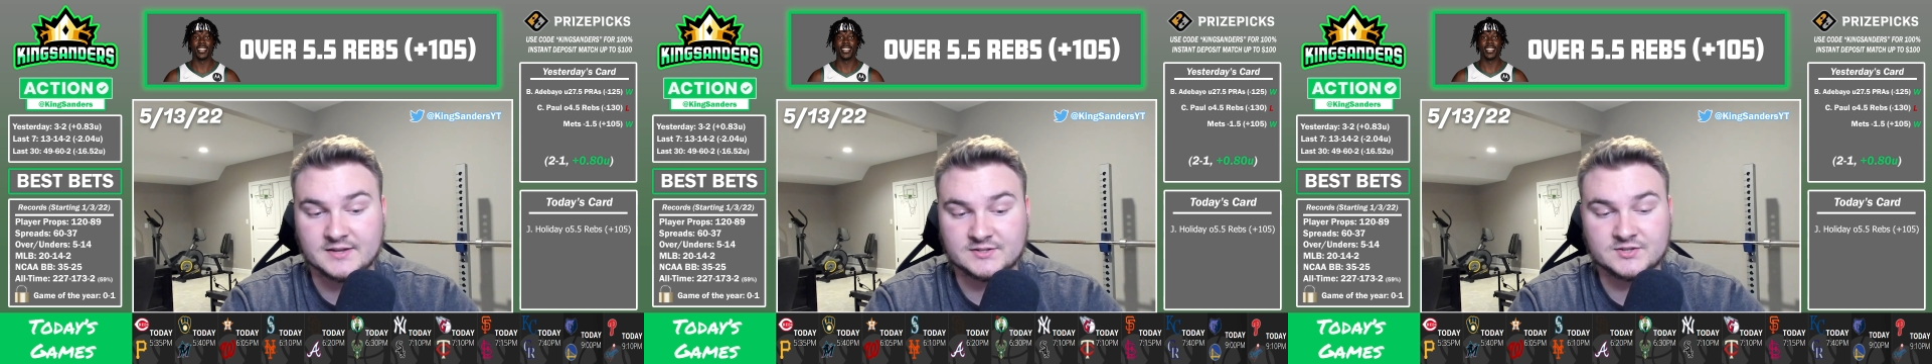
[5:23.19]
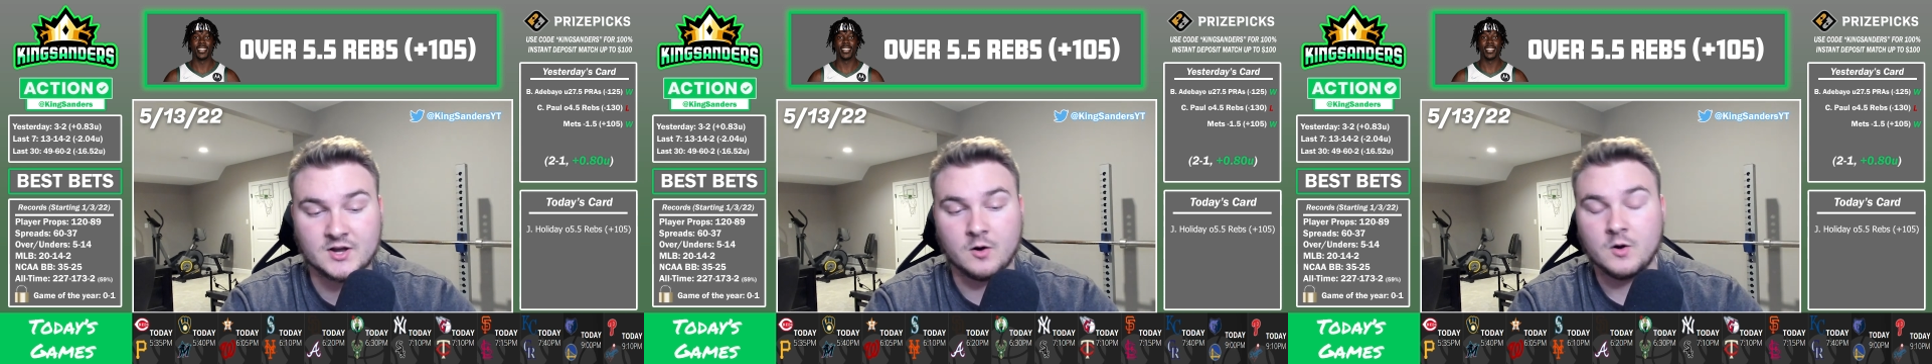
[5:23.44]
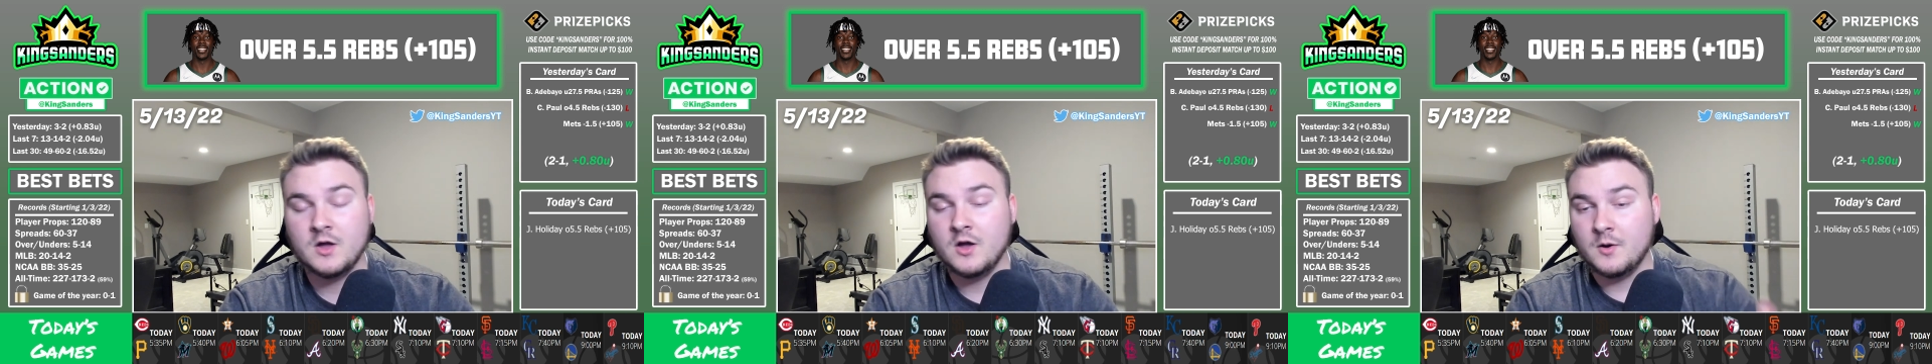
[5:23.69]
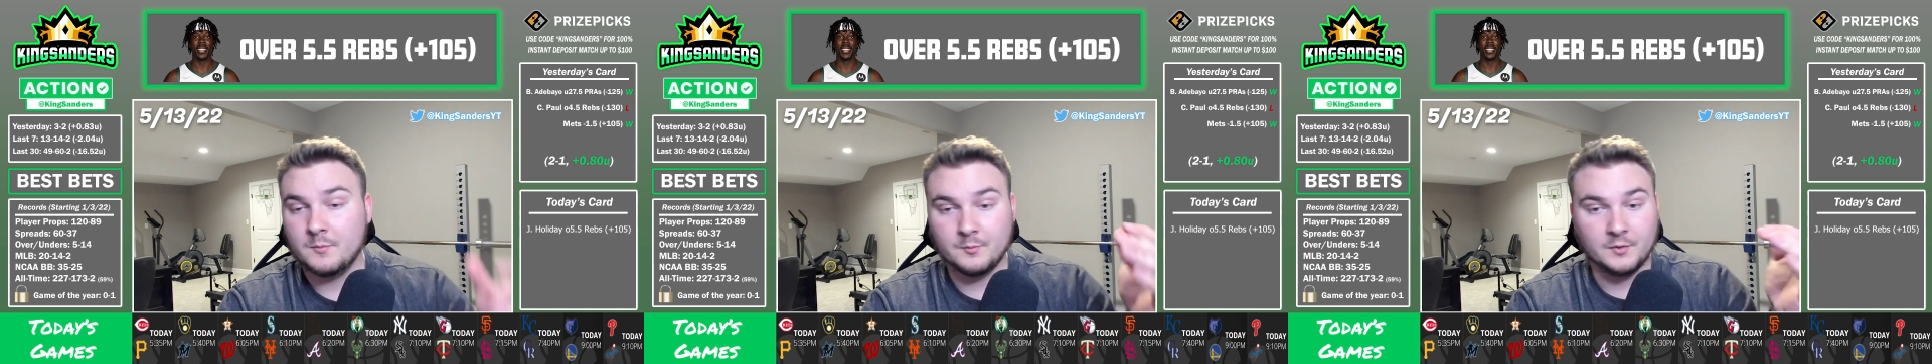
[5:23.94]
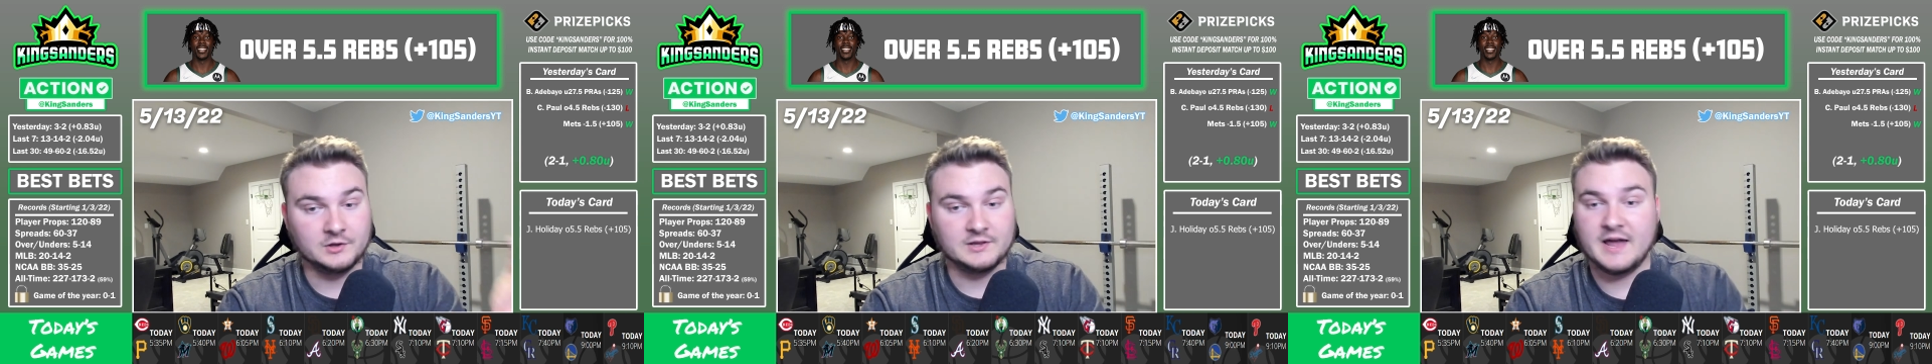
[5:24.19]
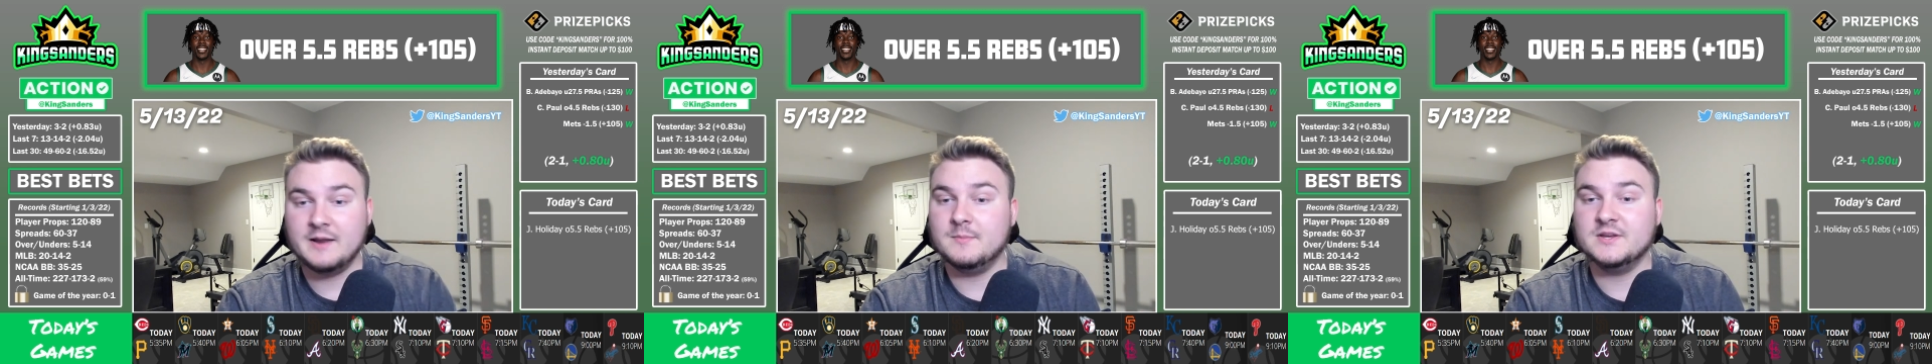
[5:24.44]
So a
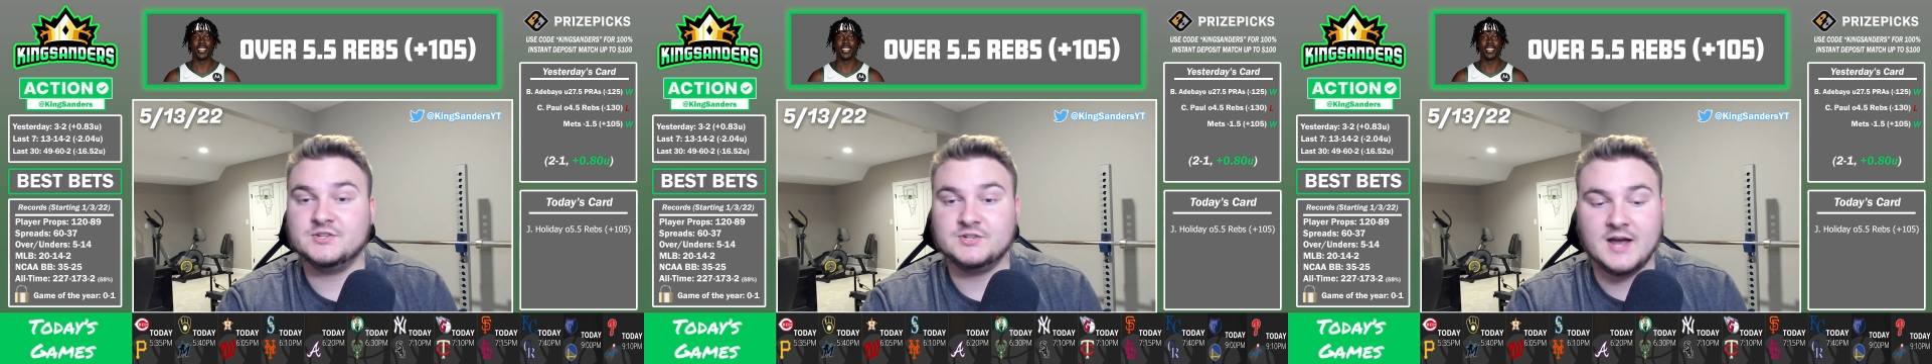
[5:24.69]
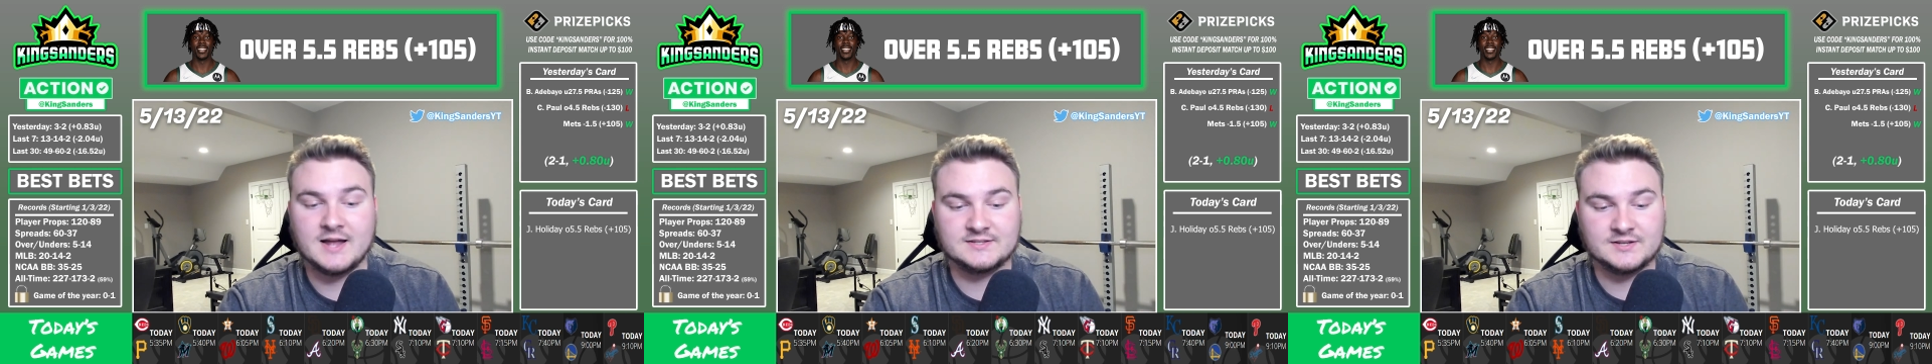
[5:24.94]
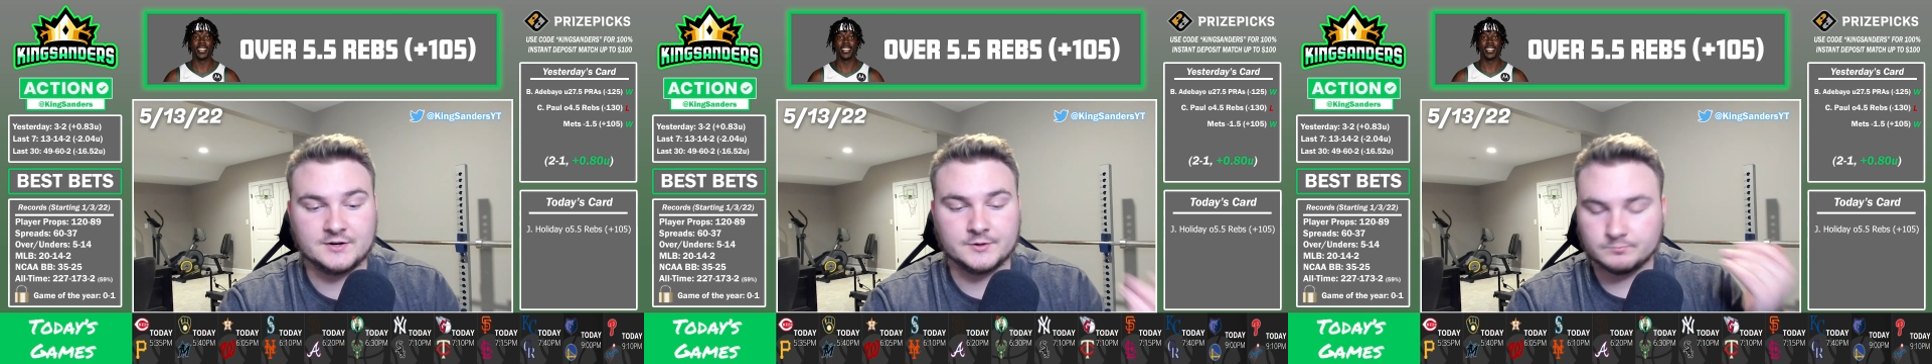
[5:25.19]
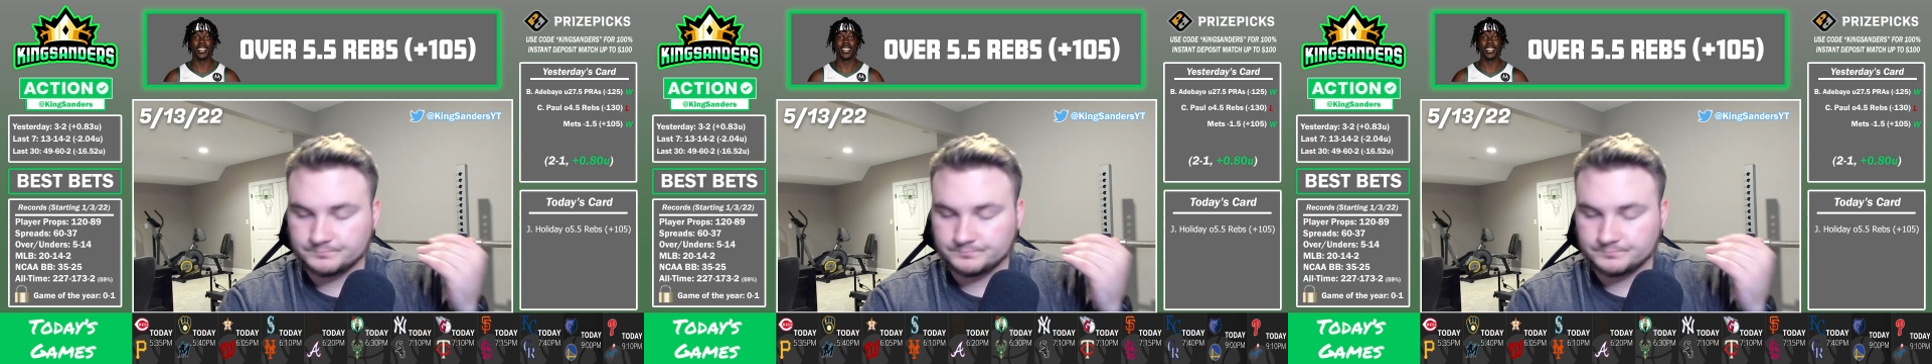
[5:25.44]
lot of missed shots here.